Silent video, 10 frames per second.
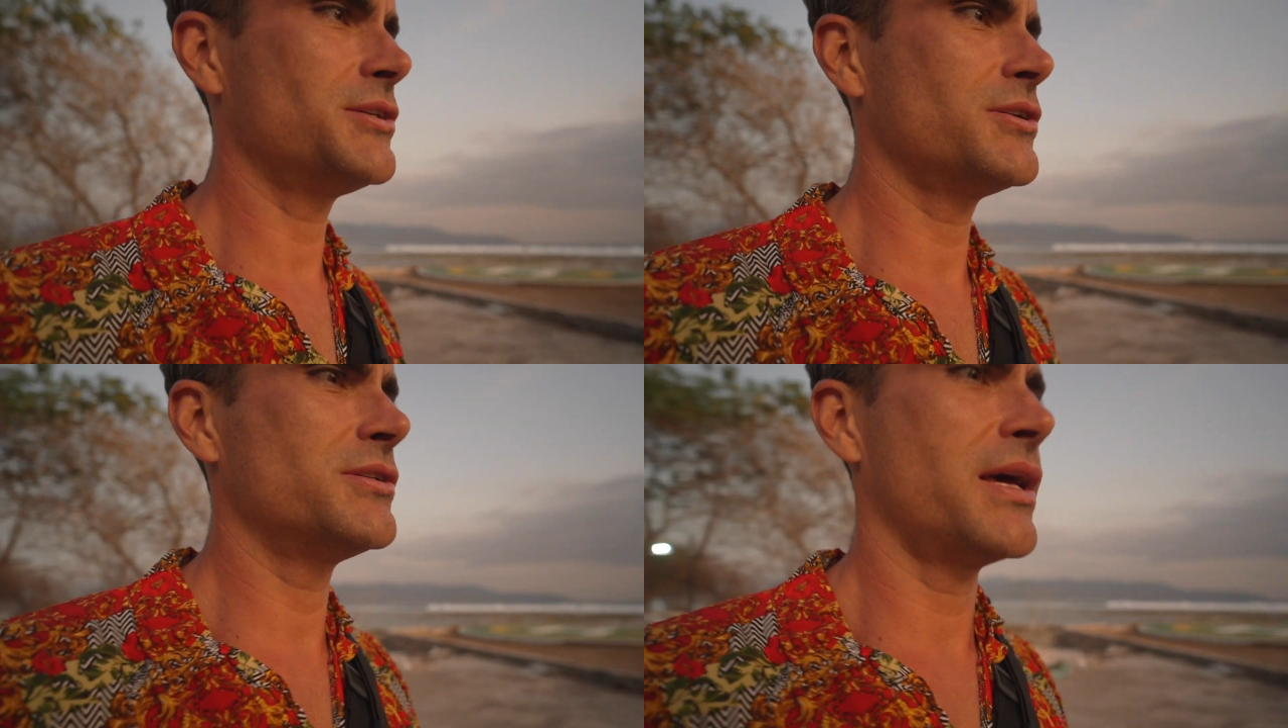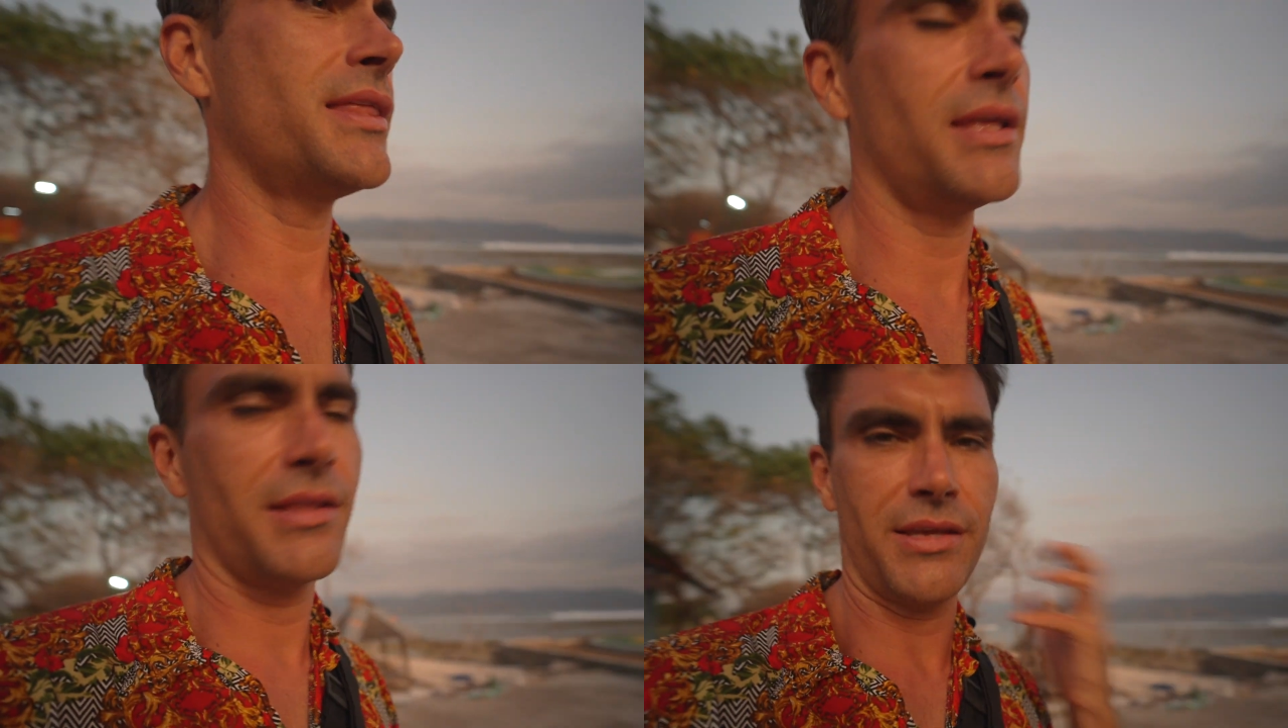because I
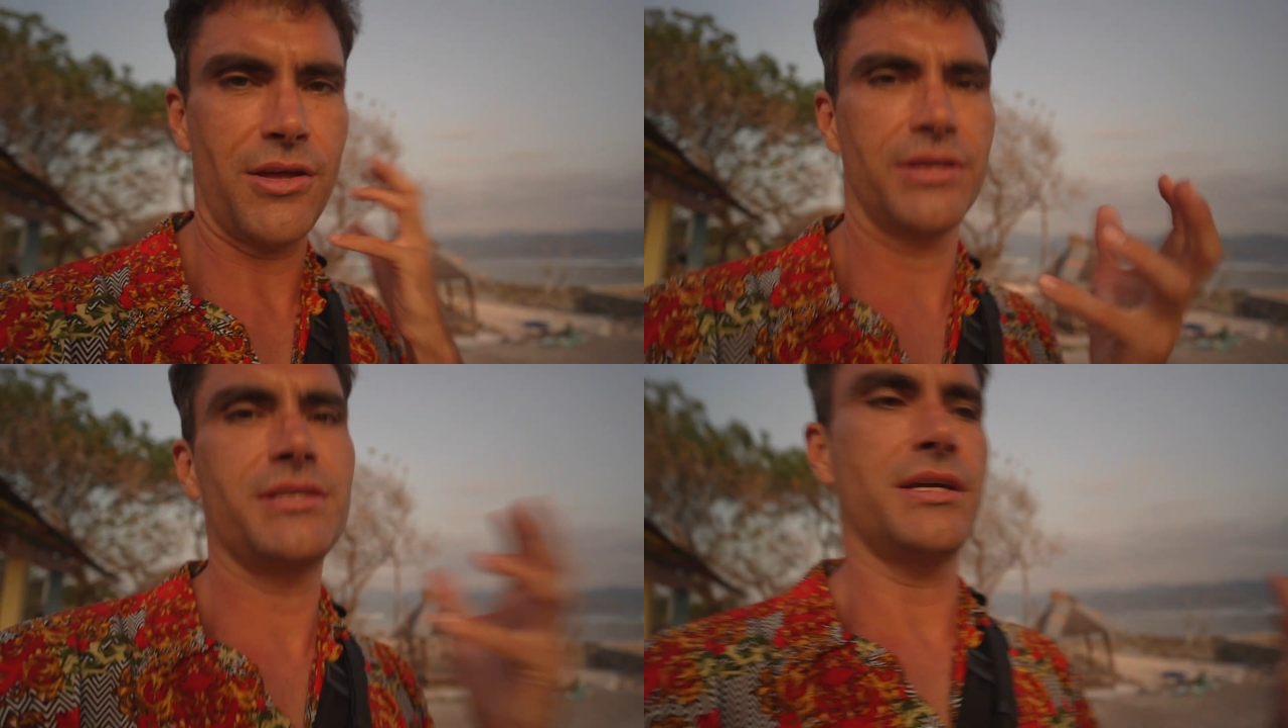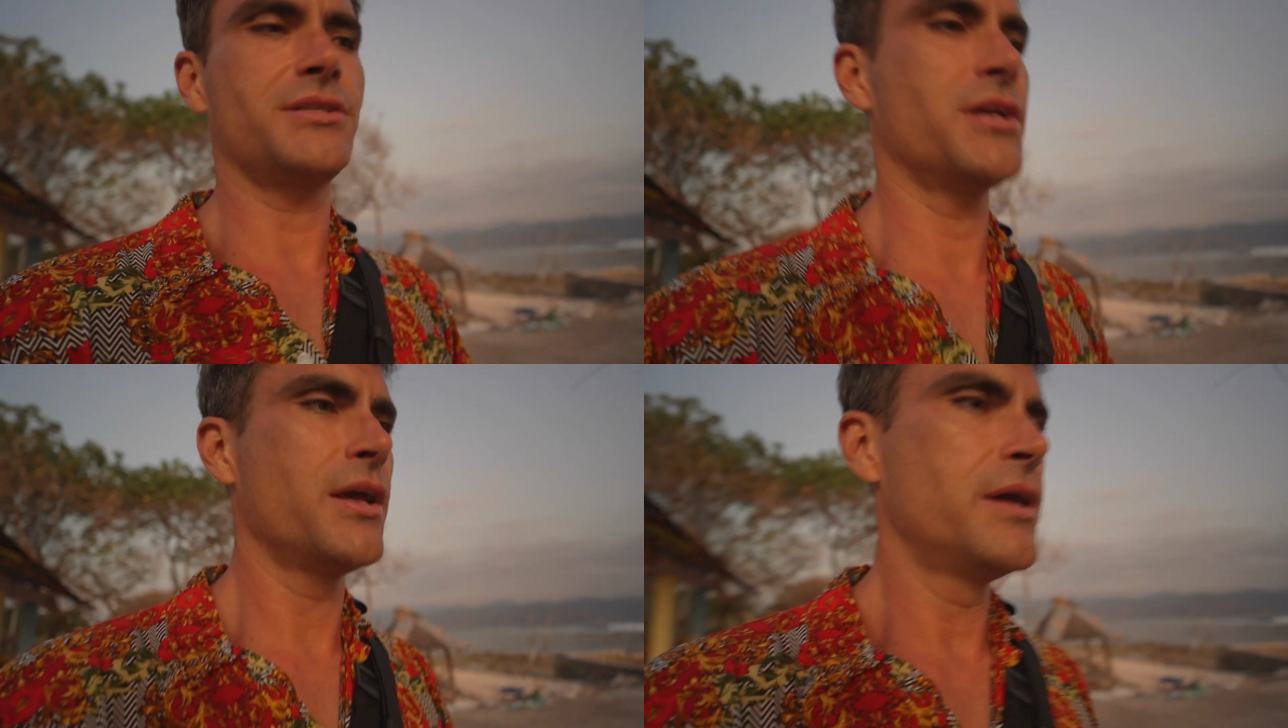think, you know, there's
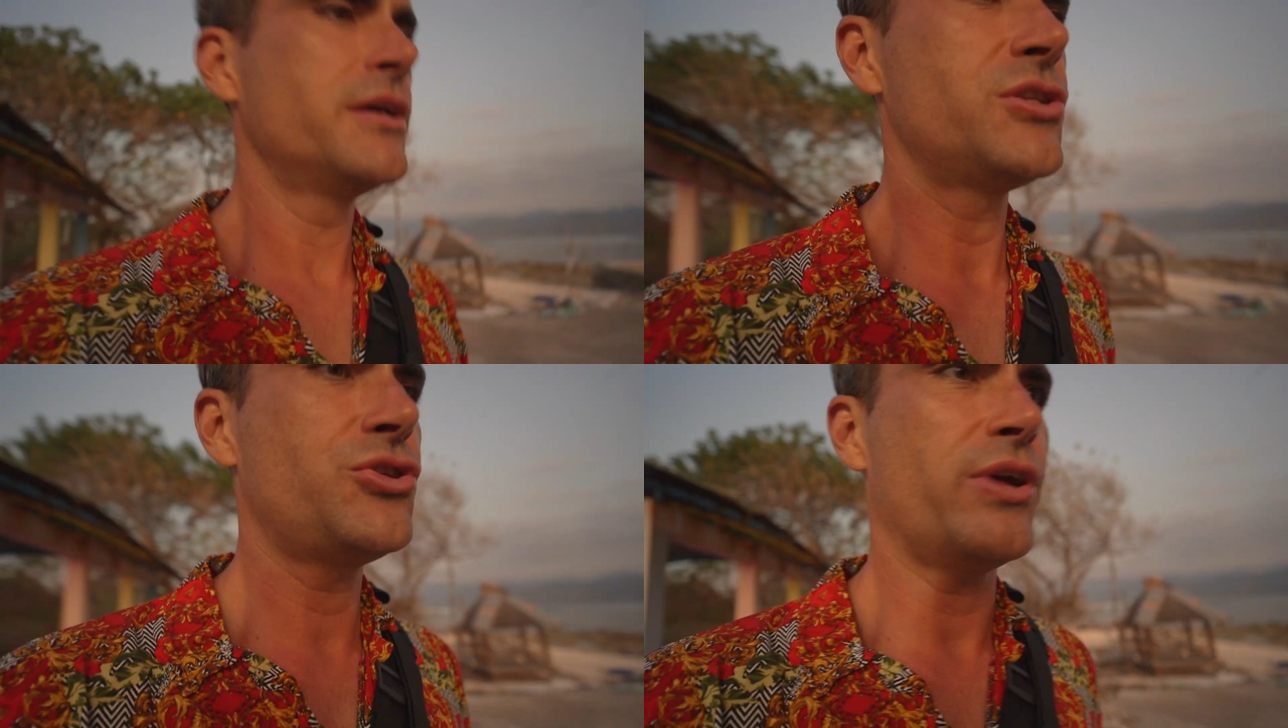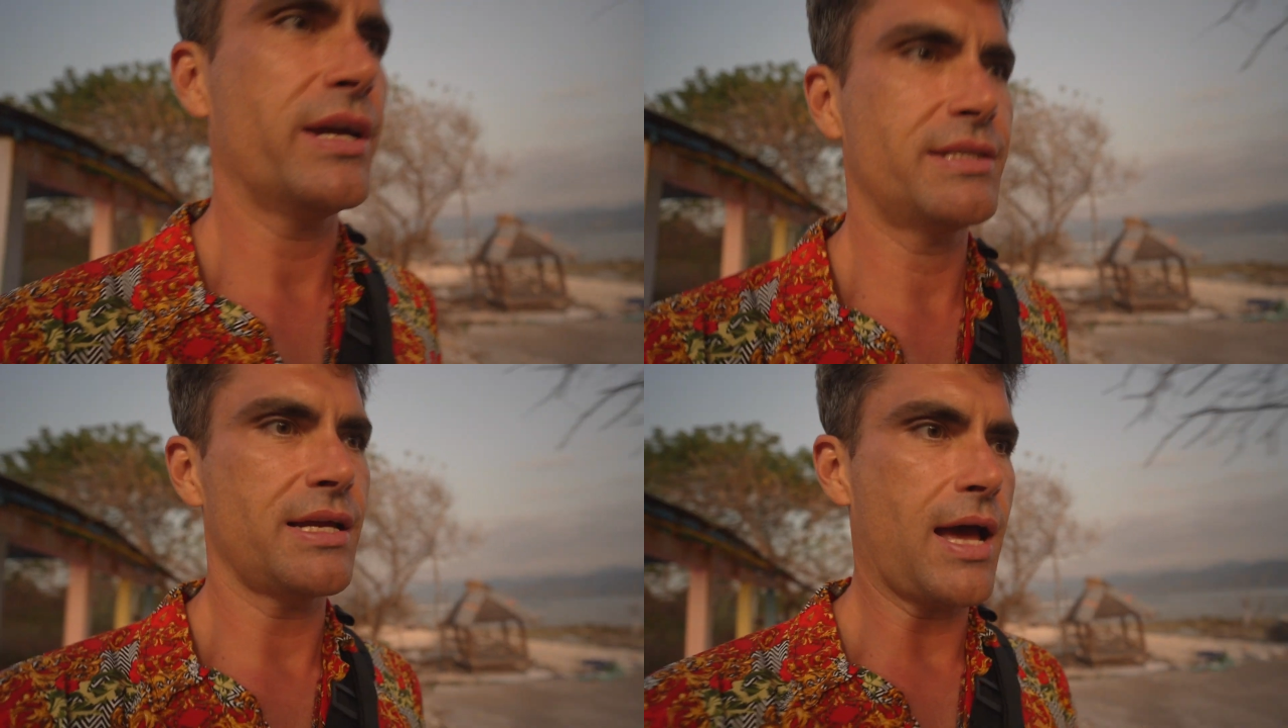such strict